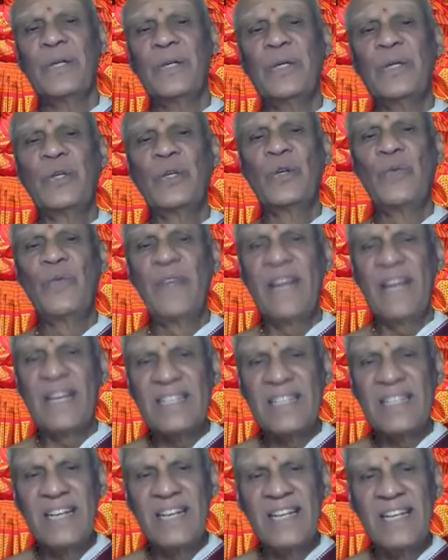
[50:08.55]
Should we
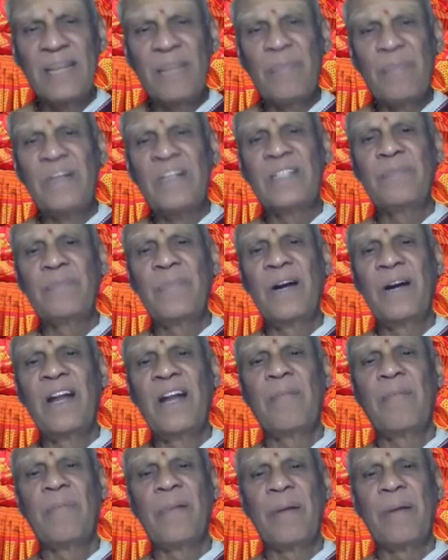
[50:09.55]
extend the principle
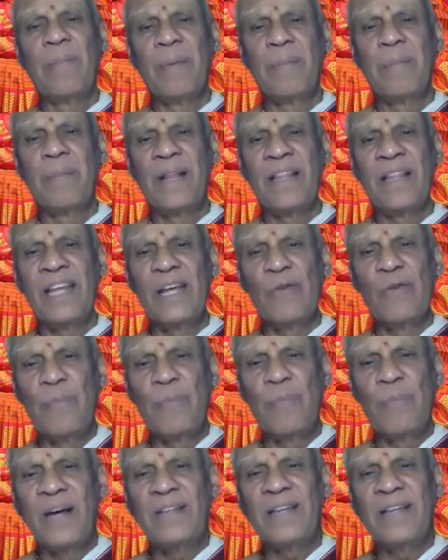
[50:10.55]
of Brahma Pratyaya
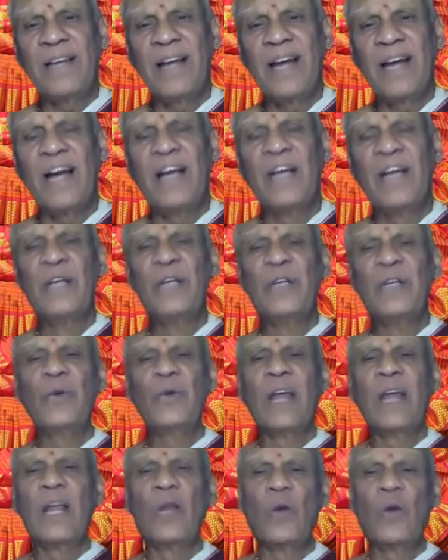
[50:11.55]
Upasana? Should
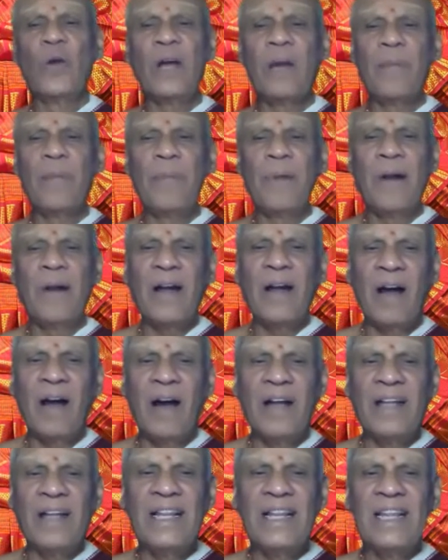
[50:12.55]
I look upon
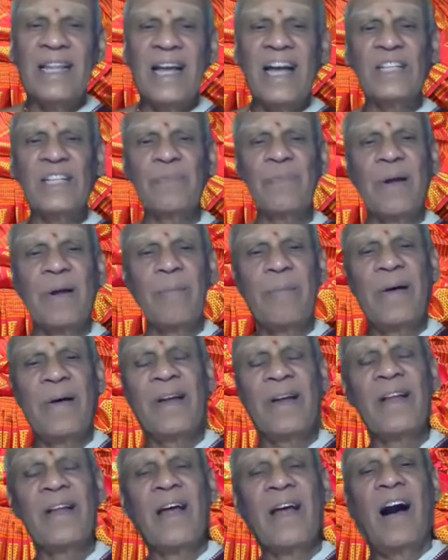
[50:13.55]
Aditya as
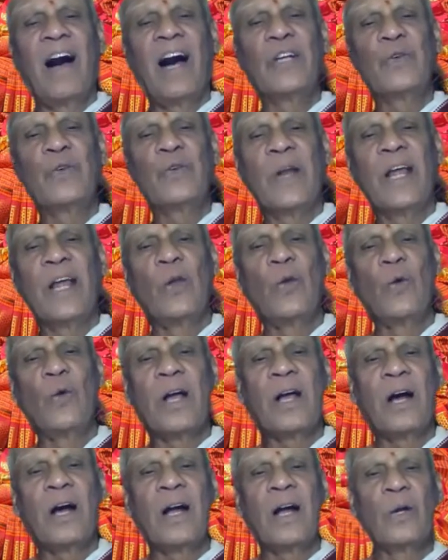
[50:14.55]
Brahman, or should I
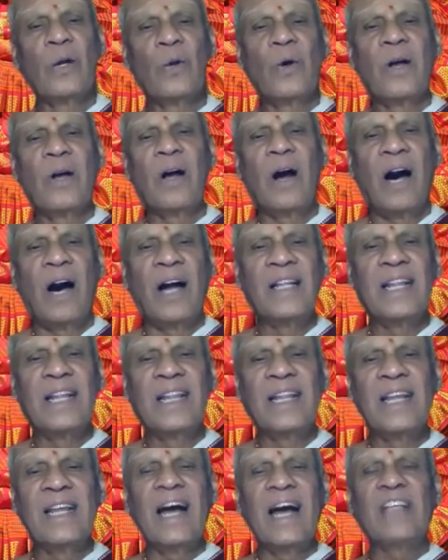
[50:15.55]
look
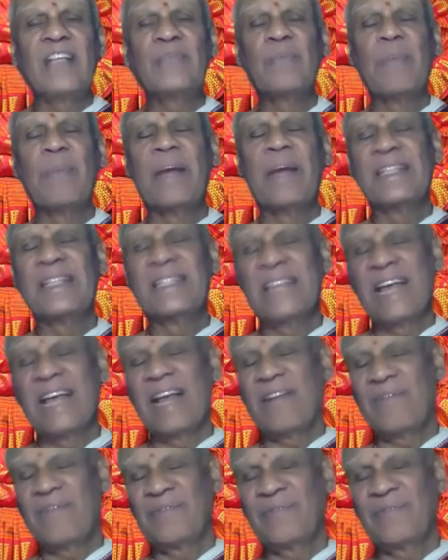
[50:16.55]
Aditya as myself?